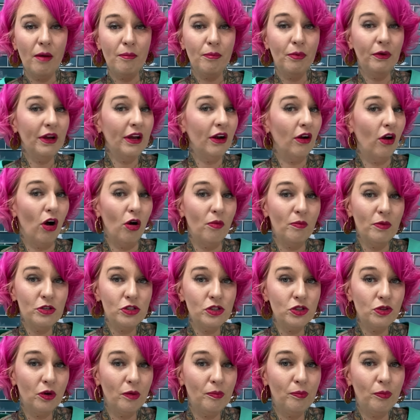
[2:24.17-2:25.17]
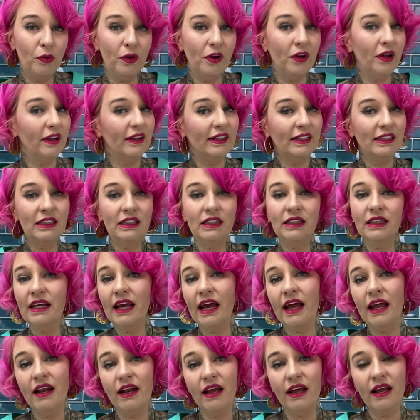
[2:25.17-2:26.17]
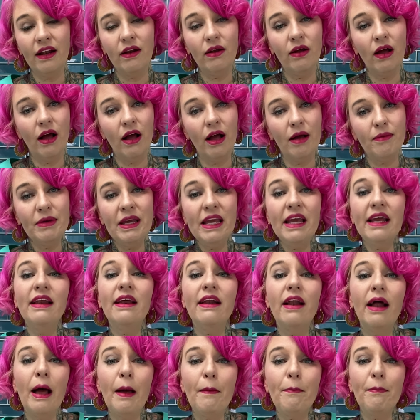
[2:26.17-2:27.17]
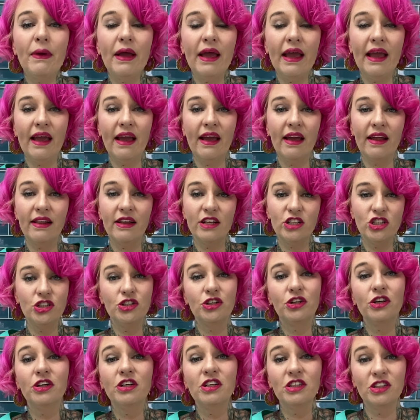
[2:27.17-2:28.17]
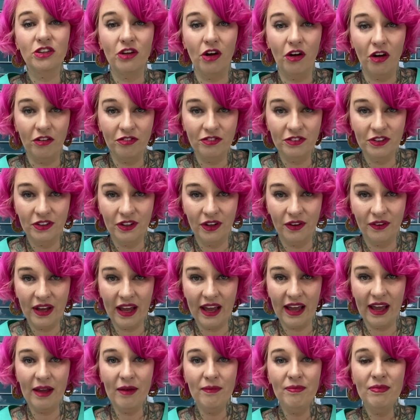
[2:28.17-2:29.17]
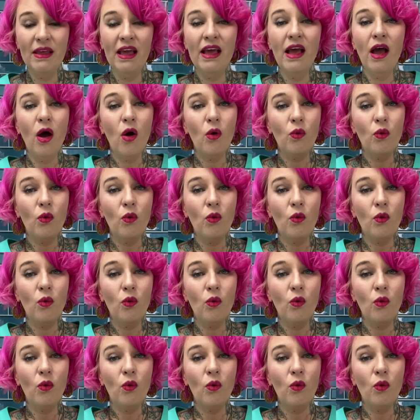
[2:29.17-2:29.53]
bring it almost to a boil, at least get it heated up and sugar dissolved, okay?